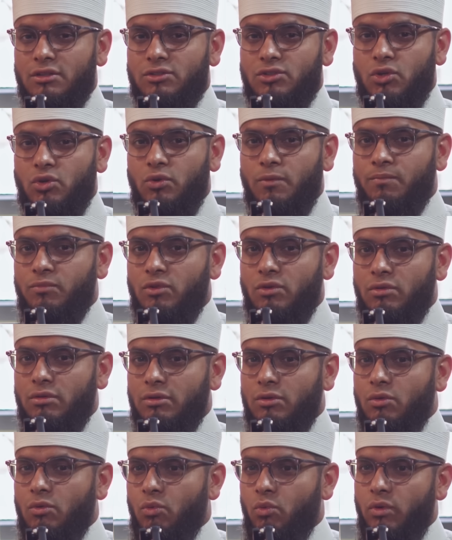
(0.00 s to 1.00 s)
So
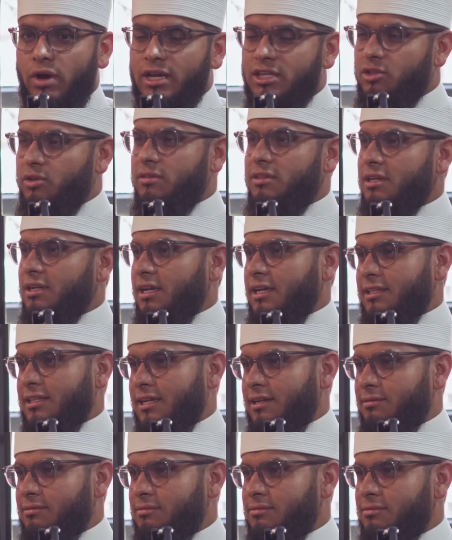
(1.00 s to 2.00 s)
why do you think like
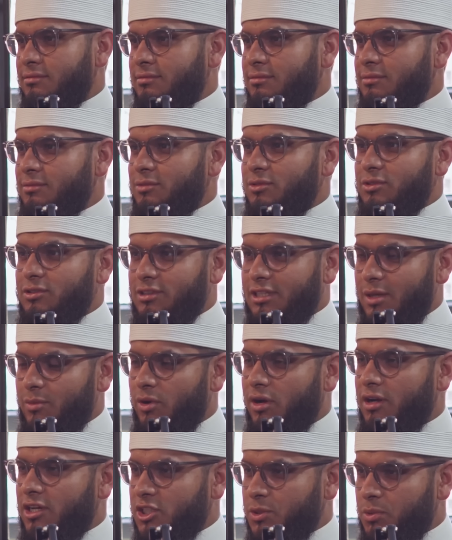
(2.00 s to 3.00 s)
that? They
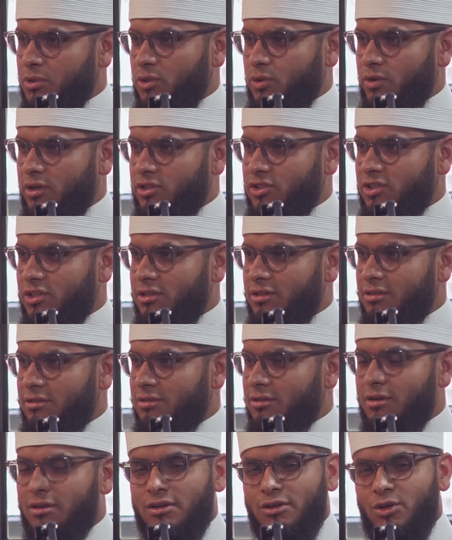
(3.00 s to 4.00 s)
might ask me the question,
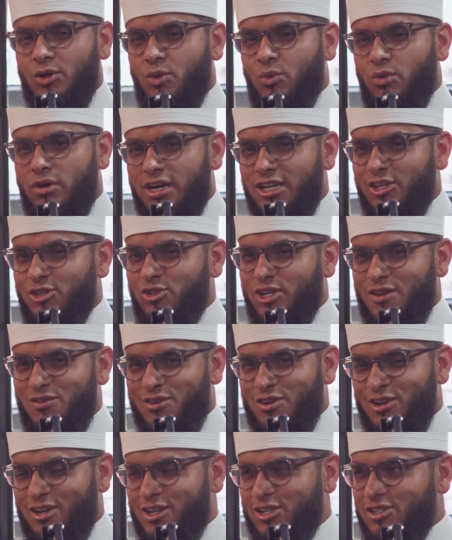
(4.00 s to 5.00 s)
why are you
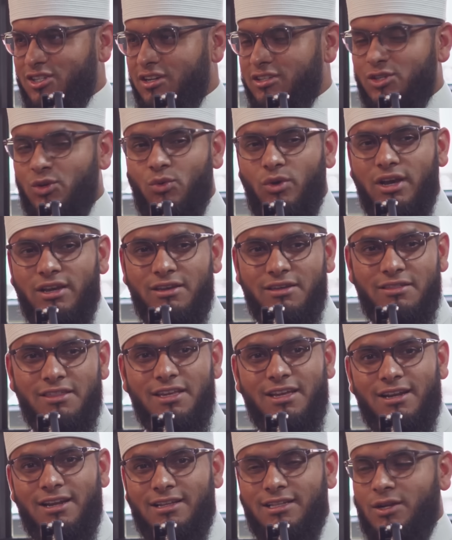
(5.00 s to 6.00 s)
driving a nice car? I say, why are you
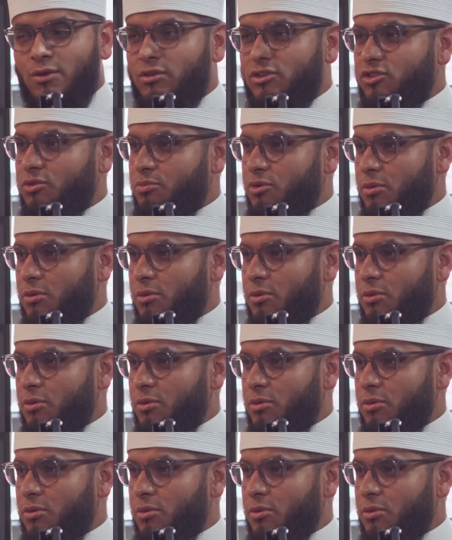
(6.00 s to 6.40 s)
thinking like that? What's the